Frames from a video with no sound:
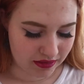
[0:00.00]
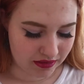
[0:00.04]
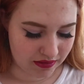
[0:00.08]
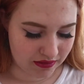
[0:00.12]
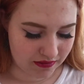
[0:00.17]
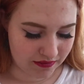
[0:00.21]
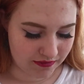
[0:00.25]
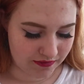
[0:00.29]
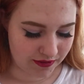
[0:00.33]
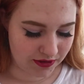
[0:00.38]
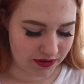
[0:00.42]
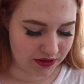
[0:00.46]

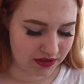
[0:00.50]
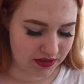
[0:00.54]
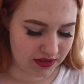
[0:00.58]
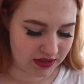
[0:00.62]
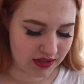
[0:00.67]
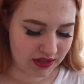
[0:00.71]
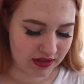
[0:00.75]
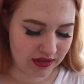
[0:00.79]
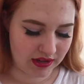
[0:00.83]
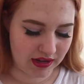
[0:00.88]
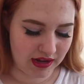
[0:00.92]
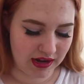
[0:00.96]
the first
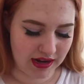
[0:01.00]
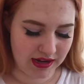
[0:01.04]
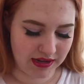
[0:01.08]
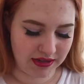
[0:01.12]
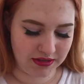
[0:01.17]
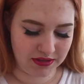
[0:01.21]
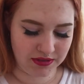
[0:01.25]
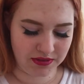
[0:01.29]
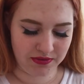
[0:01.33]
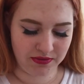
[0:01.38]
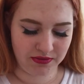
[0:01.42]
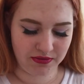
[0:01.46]
thing that I
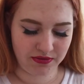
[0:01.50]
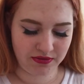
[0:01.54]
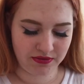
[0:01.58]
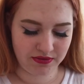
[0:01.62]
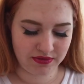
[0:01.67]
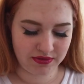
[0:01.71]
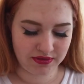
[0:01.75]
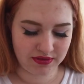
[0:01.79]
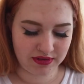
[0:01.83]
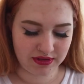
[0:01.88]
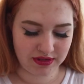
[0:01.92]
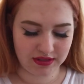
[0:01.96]
do
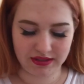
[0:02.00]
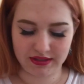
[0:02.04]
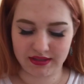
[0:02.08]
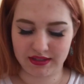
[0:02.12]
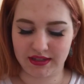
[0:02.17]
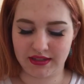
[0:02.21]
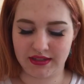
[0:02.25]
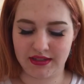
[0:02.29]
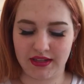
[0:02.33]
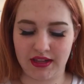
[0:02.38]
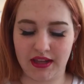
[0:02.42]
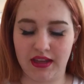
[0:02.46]
is
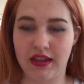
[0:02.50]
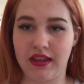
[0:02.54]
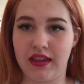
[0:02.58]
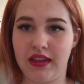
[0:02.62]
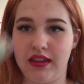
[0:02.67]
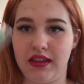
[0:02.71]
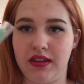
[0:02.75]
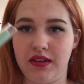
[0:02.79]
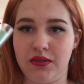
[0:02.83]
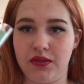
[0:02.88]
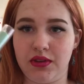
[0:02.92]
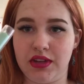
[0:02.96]
I take
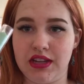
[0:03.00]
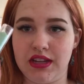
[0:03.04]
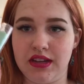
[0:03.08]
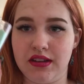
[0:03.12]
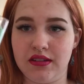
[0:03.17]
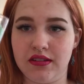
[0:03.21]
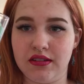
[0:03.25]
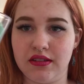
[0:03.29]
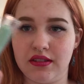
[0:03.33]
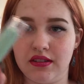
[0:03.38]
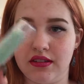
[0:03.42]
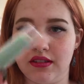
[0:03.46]
a
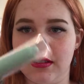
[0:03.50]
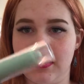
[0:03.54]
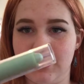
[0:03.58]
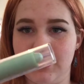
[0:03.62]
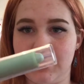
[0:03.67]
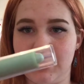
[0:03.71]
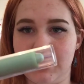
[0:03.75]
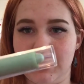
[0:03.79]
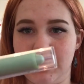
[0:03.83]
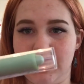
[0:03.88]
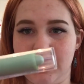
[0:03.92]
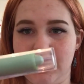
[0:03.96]
green
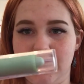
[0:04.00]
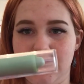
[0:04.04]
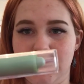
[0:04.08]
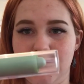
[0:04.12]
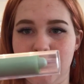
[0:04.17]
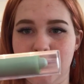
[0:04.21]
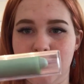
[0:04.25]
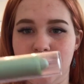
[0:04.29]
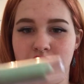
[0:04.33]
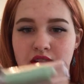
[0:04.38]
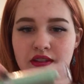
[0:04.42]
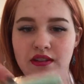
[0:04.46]

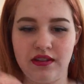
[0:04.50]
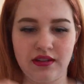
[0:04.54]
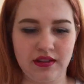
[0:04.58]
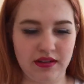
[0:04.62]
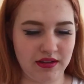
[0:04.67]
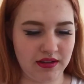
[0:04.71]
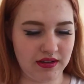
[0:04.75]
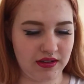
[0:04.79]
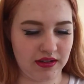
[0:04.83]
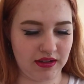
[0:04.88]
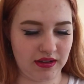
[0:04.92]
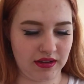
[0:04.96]
concealer.
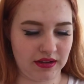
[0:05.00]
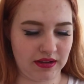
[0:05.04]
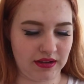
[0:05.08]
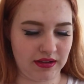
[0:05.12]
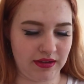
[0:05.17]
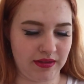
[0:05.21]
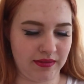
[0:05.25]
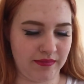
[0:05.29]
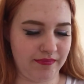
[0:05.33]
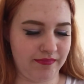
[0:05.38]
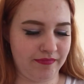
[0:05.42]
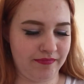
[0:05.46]

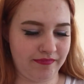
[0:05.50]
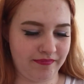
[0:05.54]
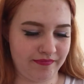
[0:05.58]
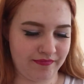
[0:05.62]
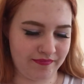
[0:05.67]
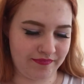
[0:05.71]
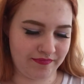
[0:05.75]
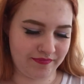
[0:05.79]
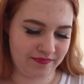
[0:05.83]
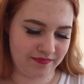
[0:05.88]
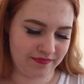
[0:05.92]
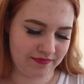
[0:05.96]

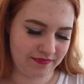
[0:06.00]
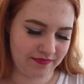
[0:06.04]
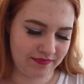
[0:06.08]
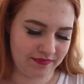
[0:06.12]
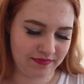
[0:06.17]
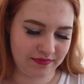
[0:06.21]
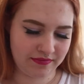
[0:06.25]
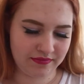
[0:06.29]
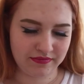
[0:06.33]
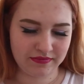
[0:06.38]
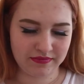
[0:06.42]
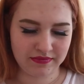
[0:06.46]

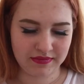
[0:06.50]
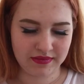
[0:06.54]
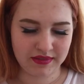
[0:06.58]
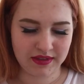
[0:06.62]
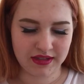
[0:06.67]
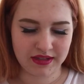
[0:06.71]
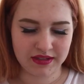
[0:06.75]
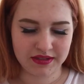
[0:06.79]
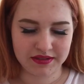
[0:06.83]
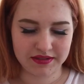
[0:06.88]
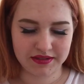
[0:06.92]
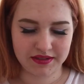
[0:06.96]

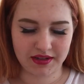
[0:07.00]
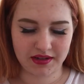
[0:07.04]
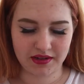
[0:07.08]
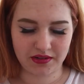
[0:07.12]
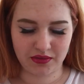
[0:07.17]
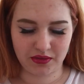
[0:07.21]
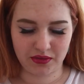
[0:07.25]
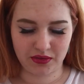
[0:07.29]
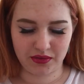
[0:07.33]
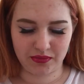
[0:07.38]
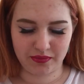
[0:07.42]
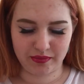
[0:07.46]
It's kind
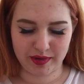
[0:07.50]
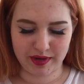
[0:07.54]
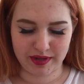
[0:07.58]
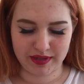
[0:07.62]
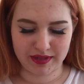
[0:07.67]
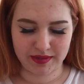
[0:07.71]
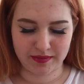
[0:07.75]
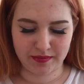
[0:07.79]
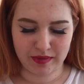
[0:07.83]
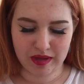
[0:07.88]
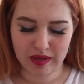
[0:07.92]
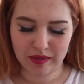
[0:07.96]
of old, but
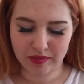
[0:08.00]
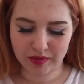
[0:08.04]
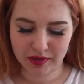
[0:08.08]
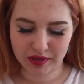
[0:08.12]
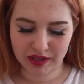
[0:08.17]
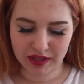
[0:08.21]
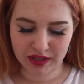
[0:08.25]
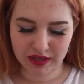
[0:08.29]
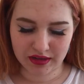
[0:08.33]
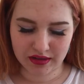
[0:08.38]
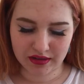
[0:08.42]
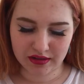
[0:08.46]
it's
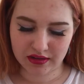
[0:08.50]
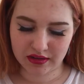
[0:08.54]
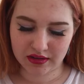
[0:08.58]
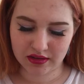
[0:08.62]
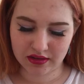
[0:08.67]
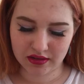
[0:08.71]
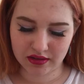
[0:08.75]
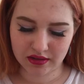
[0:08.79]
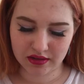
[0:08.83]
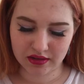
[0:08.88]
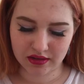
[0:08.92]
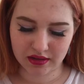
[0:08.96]
Maybelline
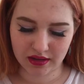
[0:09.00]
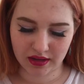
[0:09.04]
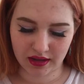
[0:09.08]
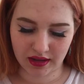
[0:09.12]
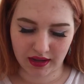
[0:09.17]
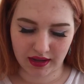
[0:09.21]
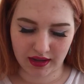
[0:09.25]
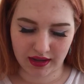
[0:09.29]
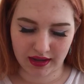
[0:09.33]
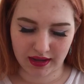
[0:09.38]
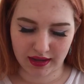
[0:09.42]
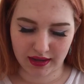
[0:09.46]

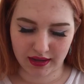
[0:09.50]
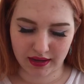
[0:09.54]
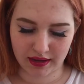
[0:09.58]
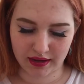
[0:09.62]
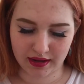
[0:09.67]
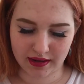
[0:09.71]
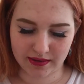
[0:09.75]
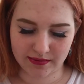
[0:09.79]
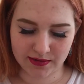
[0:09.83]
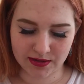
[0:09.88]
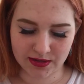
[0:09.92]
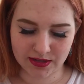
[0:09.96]

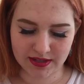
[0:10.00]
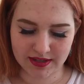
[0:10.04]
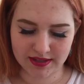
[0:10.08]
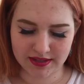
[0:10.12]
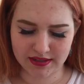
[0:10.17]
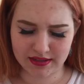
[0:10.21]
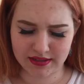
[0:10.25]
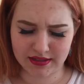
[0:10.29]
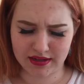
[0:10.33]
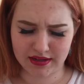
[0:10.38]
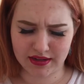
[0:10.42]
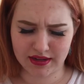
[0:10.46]
Cover
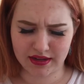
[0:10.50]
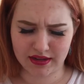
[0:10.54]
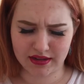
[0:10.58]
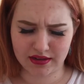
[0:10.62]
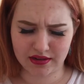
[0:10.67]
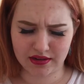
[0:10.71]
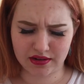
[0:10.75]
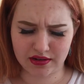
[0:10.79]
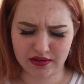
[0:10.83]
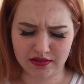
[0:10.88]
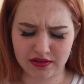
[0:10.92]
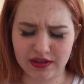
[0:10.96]
Stick
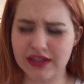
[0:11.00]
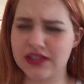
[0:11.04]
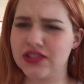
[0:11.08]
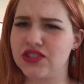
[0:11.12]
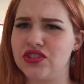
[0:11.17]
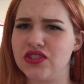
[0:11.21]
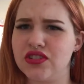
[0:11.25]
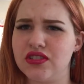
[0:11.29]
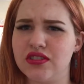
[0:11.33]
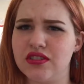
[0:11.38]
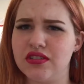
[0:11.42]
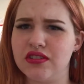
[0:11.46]

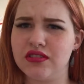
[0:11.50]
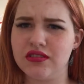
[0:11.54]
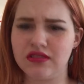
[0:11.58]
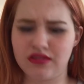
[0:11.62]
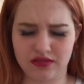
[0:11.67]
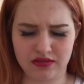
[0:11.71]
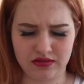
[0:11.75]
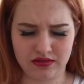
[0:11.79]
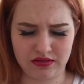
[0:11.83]
Correction